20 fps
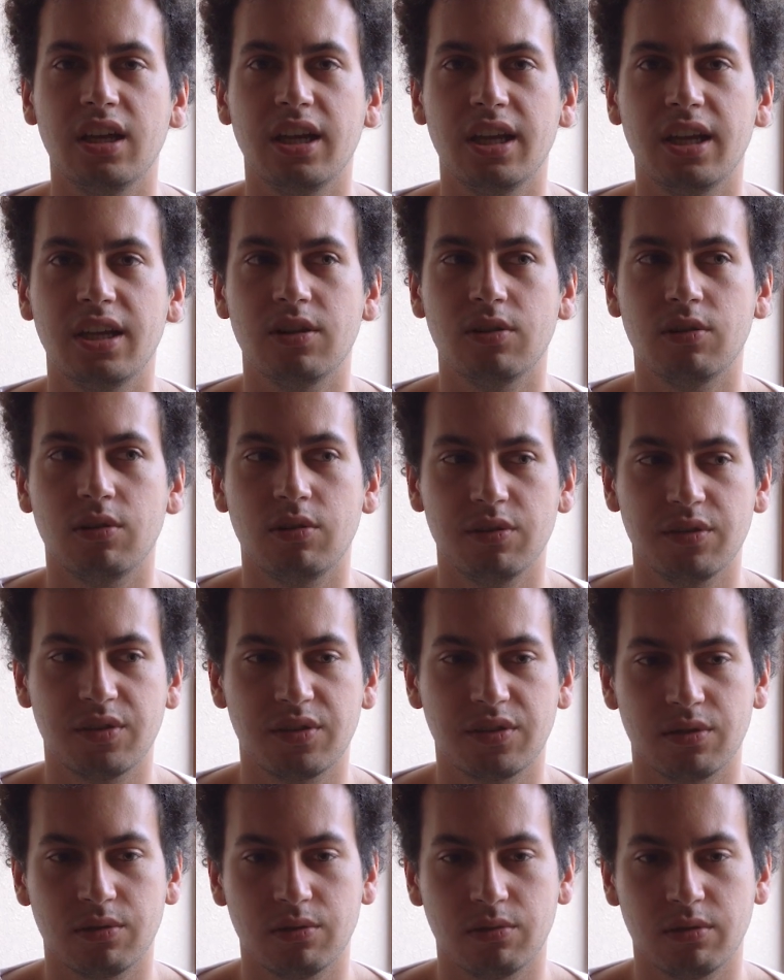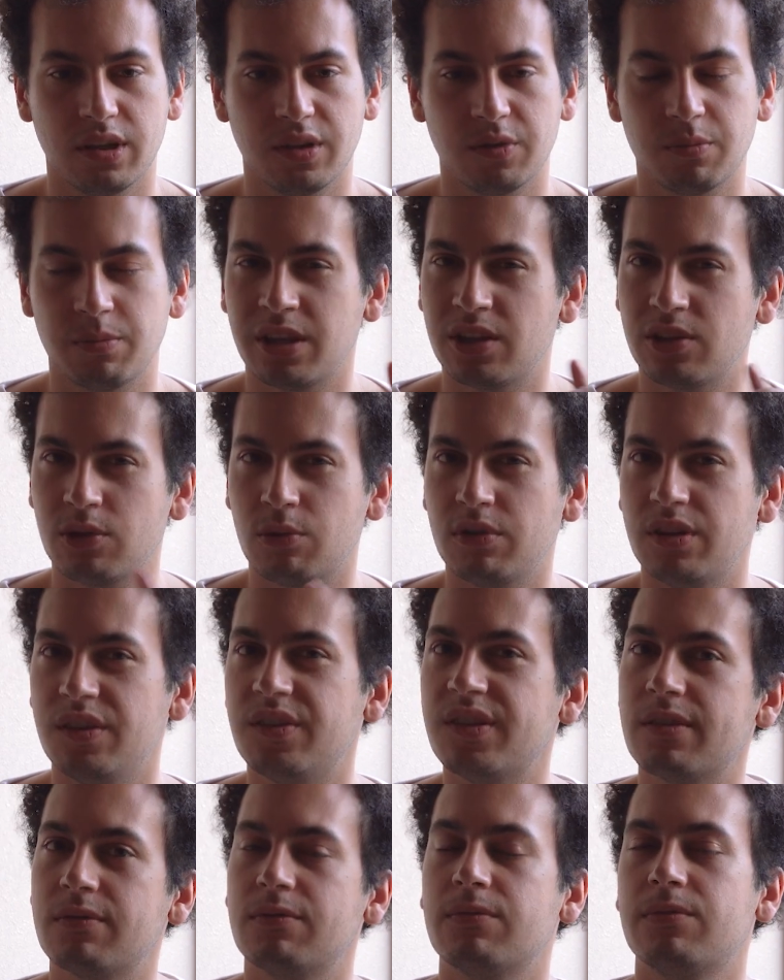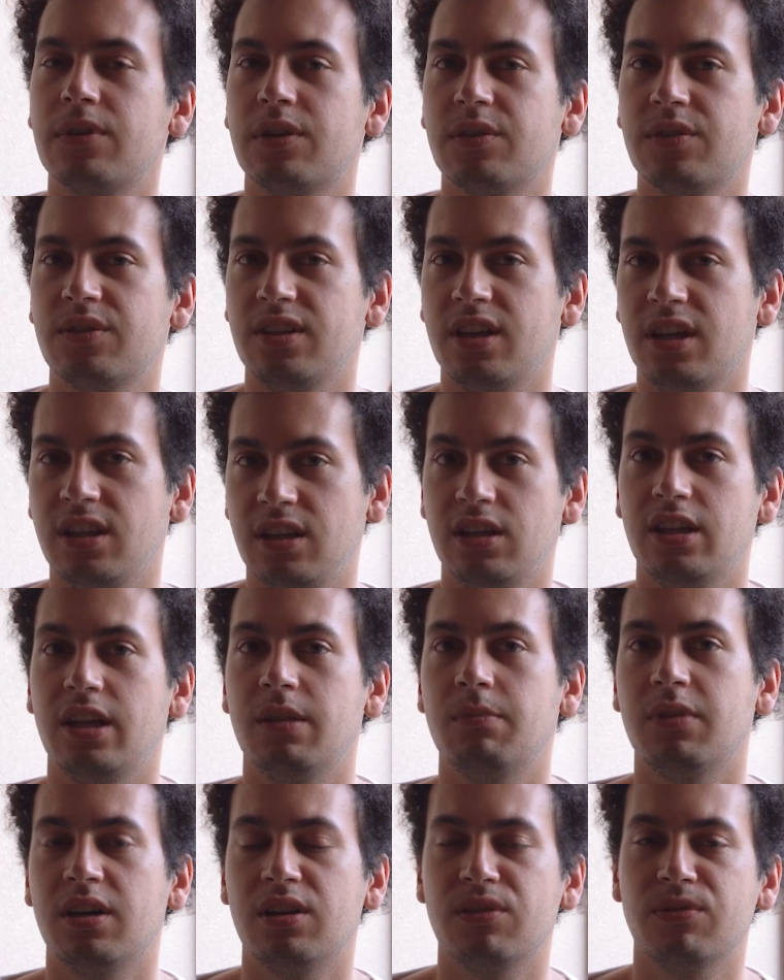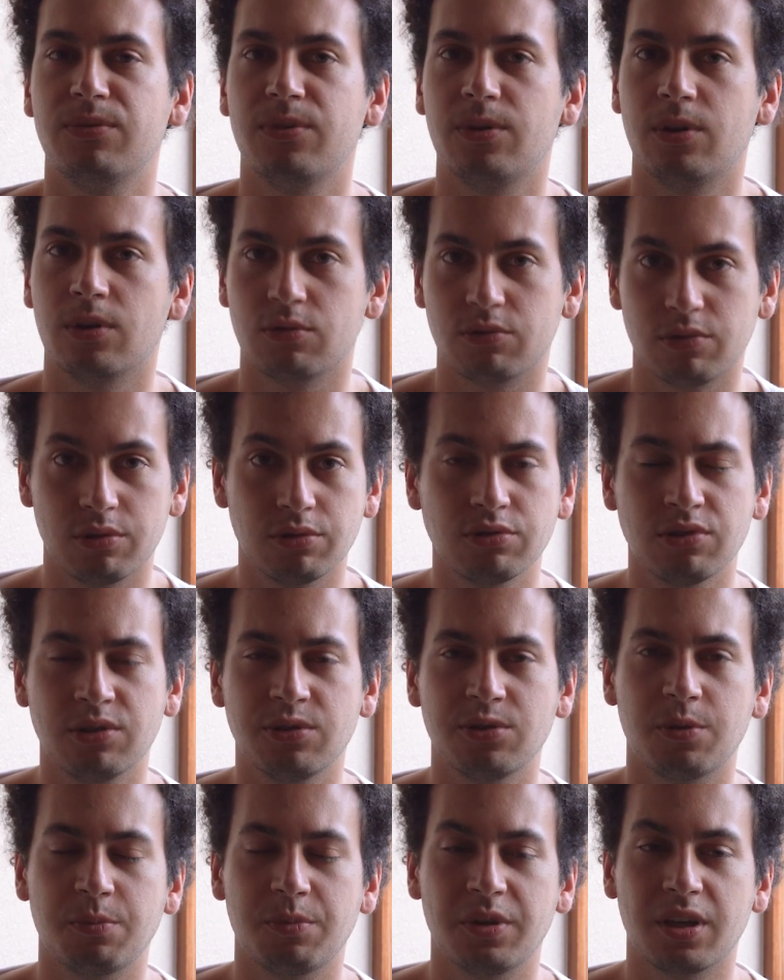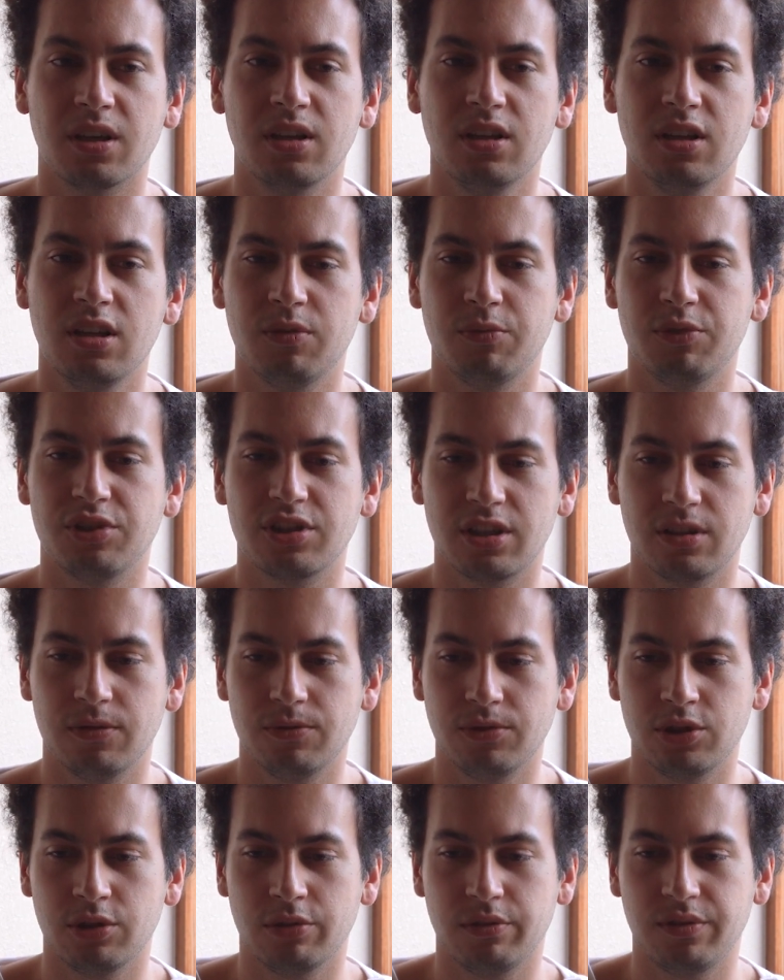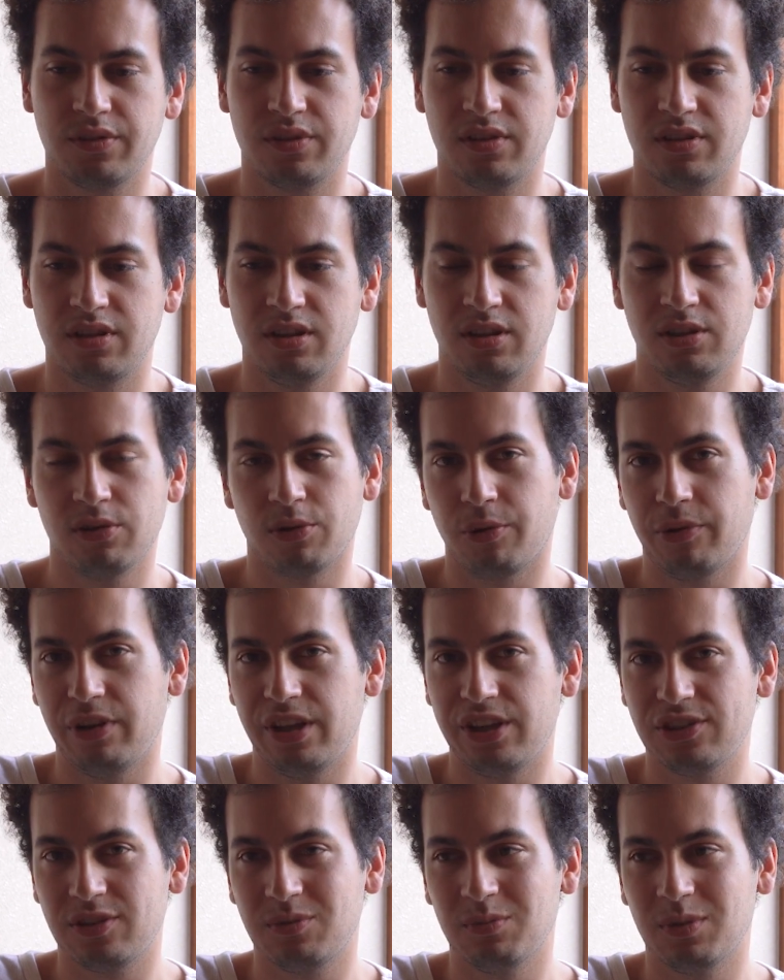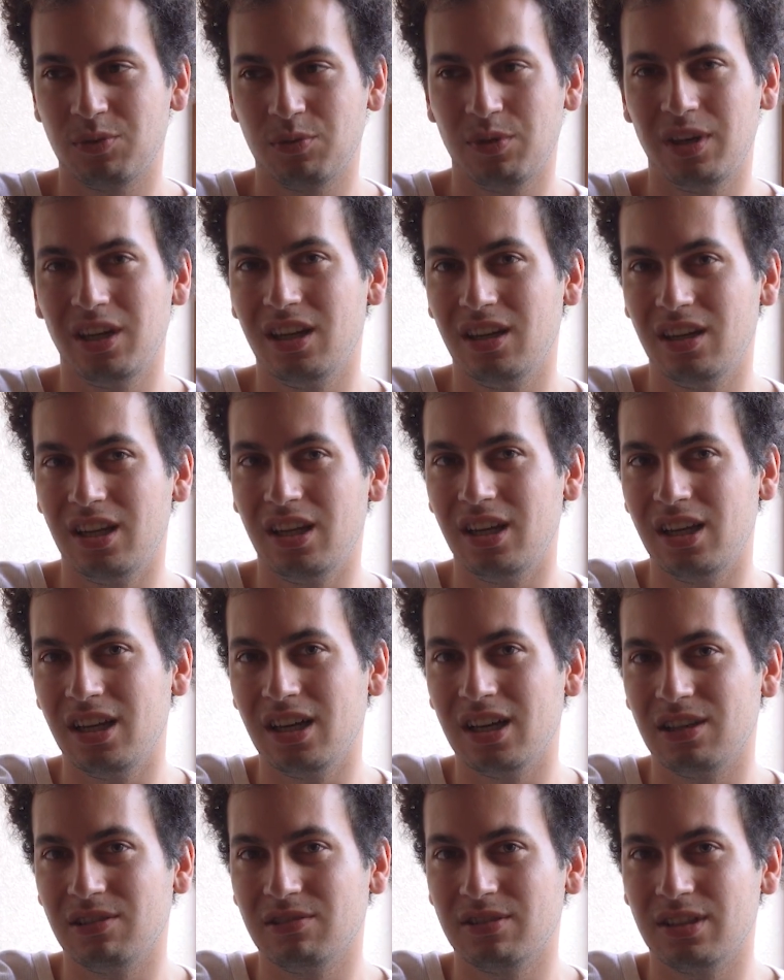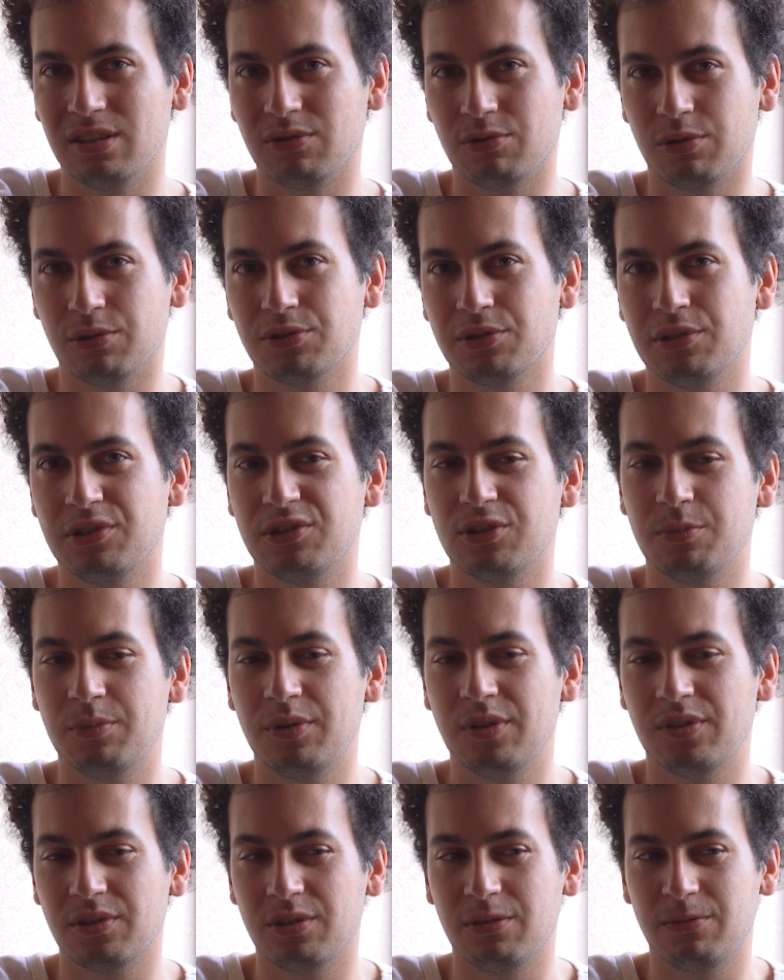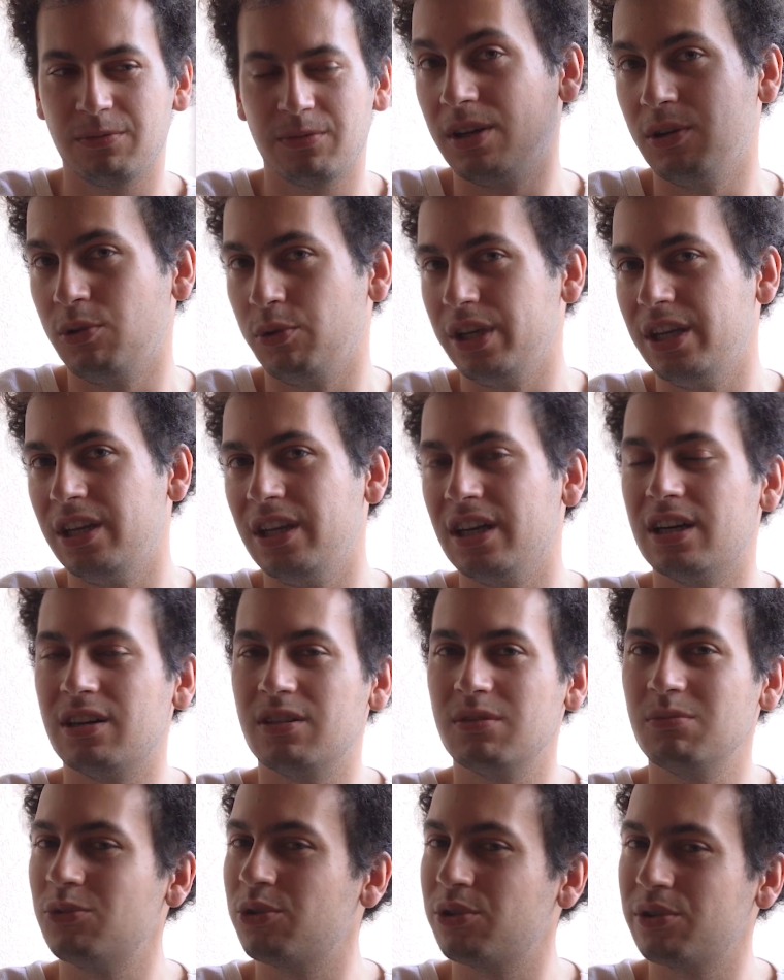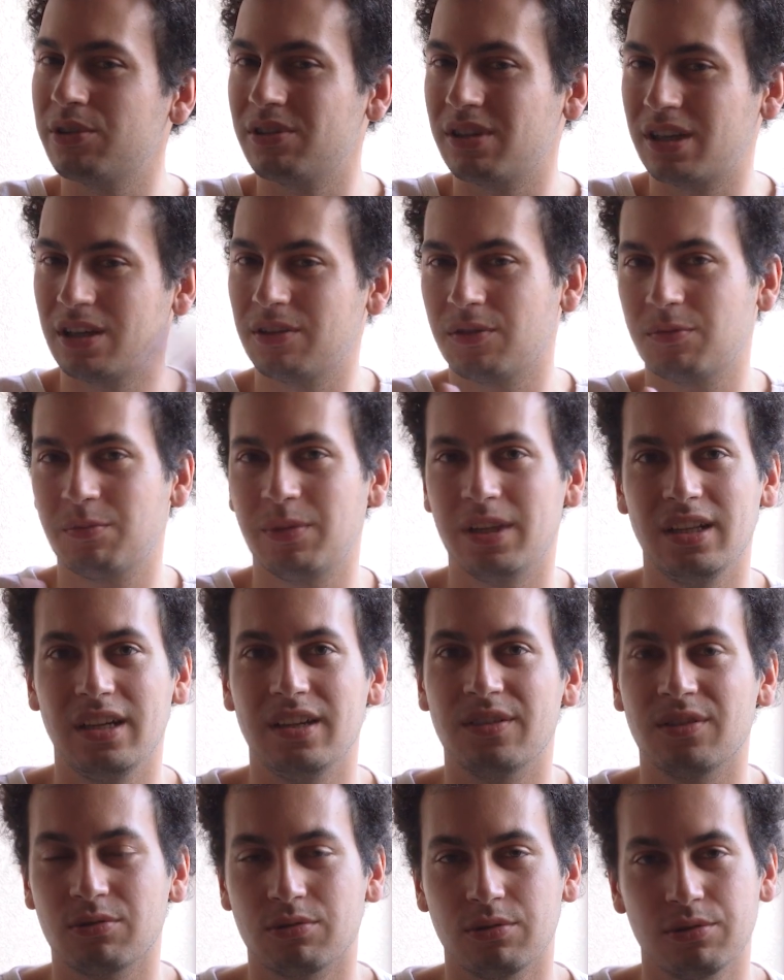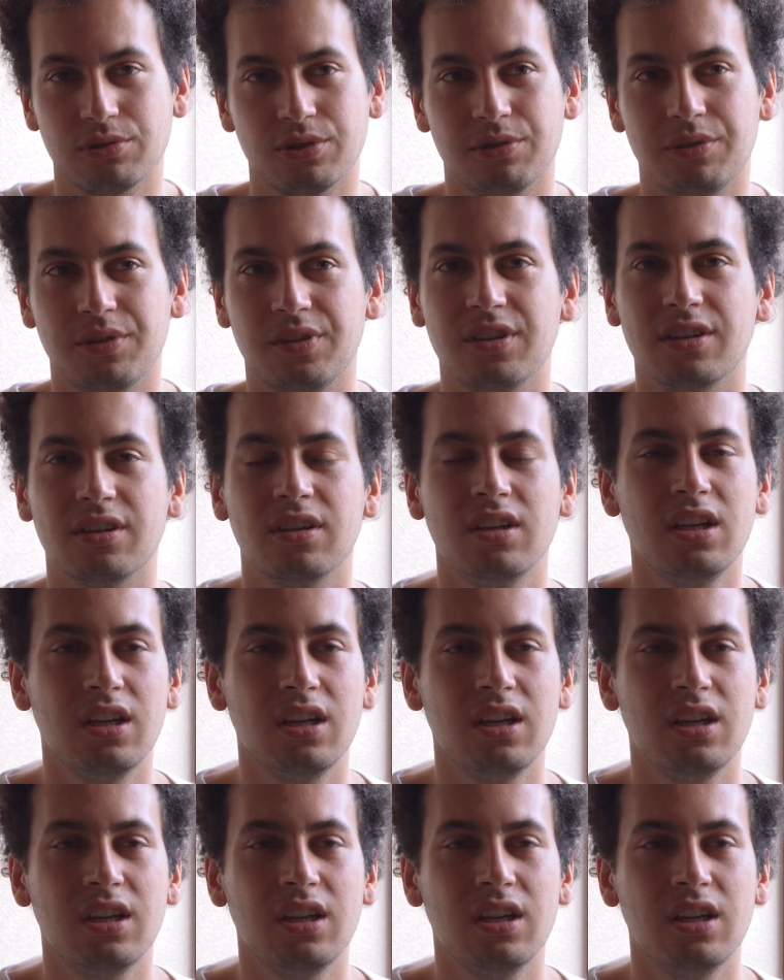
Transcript: And also I spent only 7,000 yen in that month on grocery shopping, which kind of shows the correlation between eating out and grocery shopping. So if you go eating out more, you kind of spend less on groceries here.